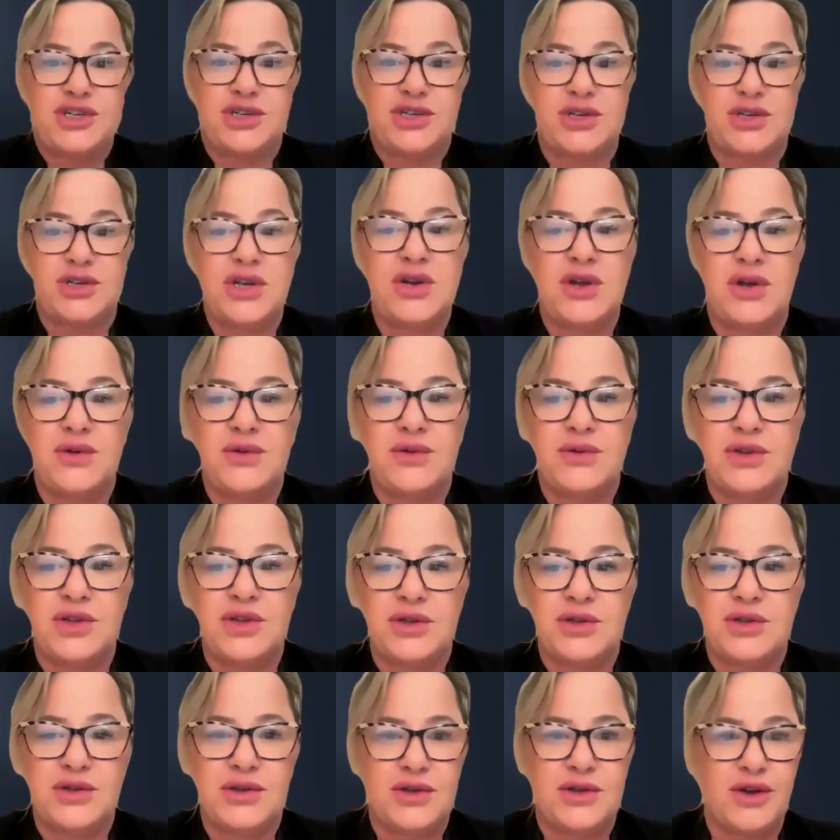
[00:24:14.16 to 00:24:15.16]
Yeah, great question.
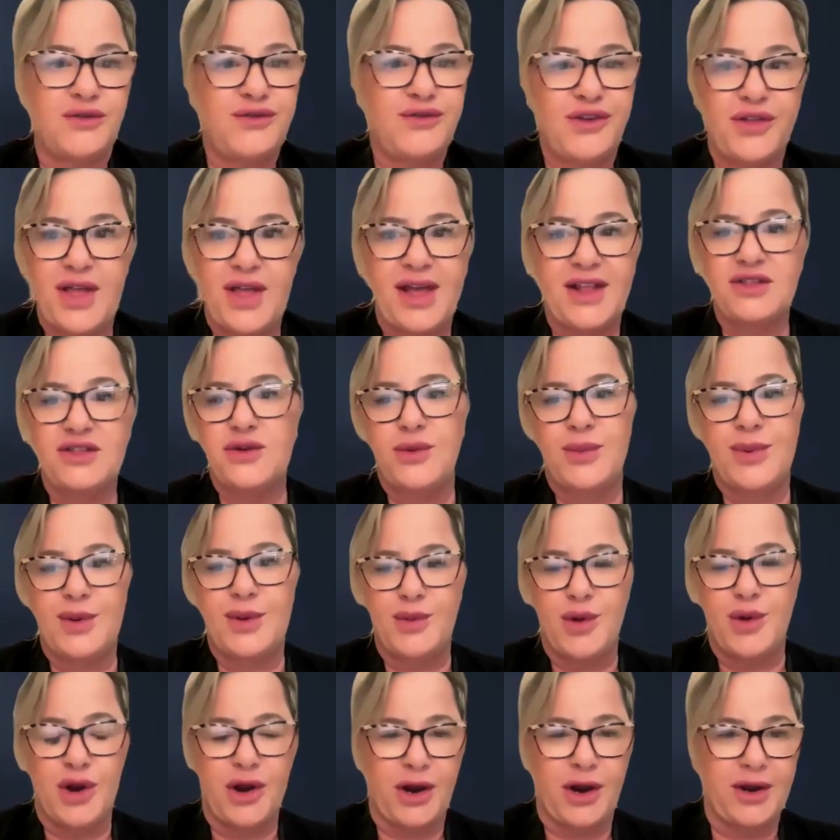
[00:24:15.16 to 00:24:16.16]
Your philanthropy
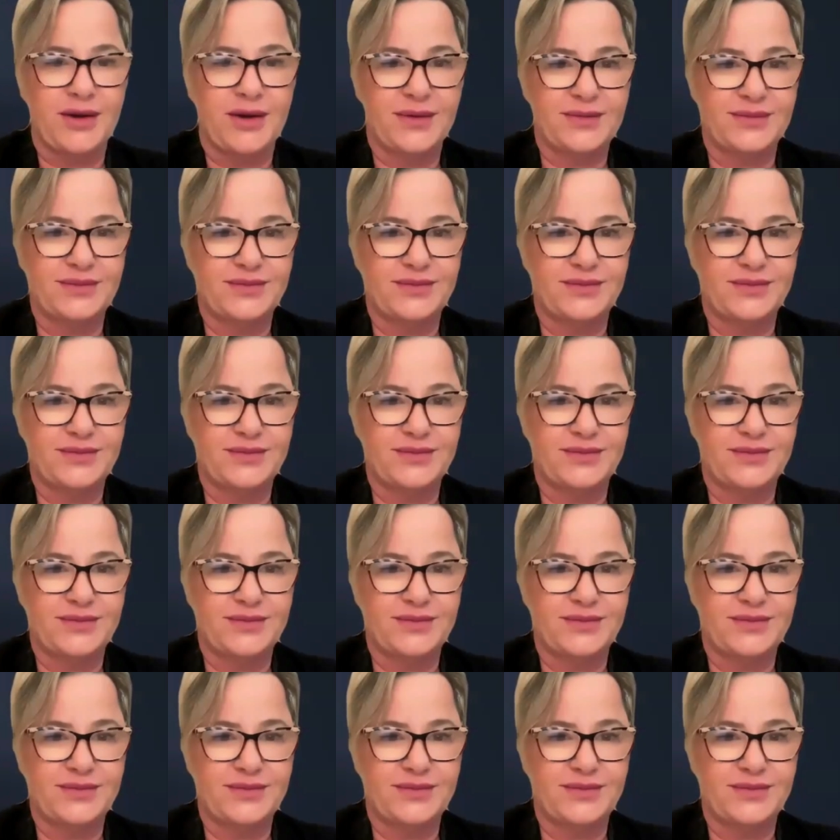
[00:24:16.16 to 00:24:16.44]
work.